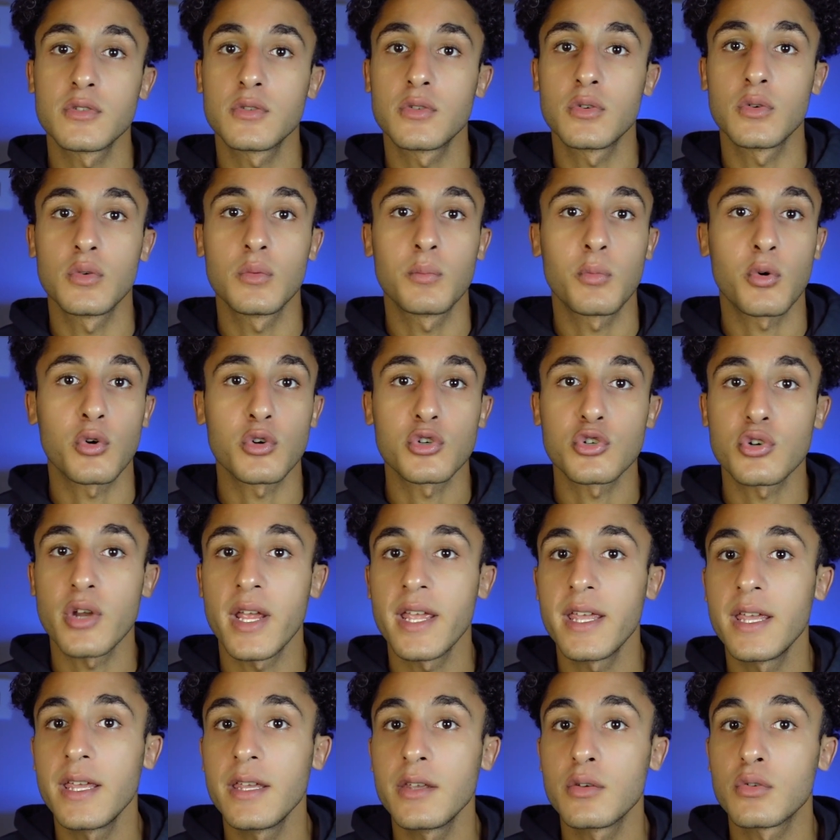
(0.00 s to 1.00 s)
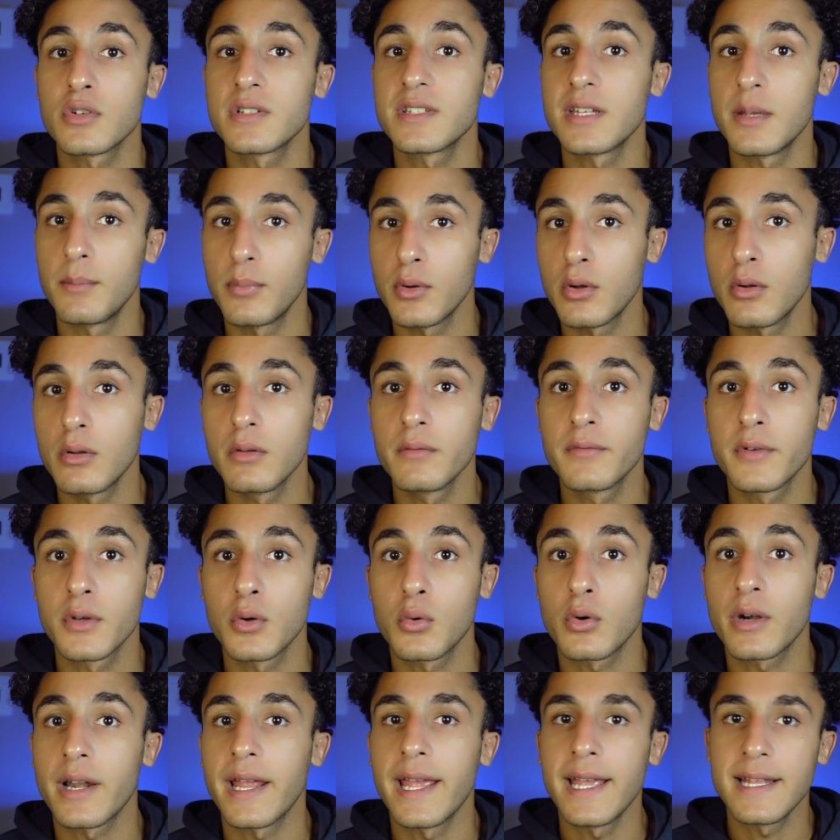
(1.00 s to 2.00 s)
to portraying your typical
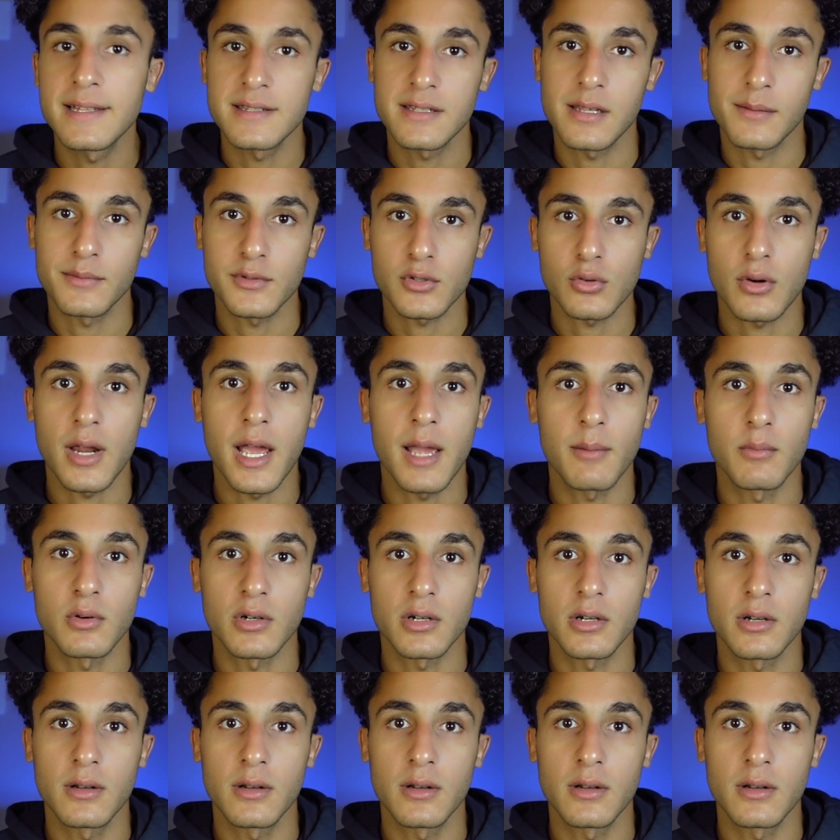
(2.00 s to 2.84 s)
viewer and subscriber.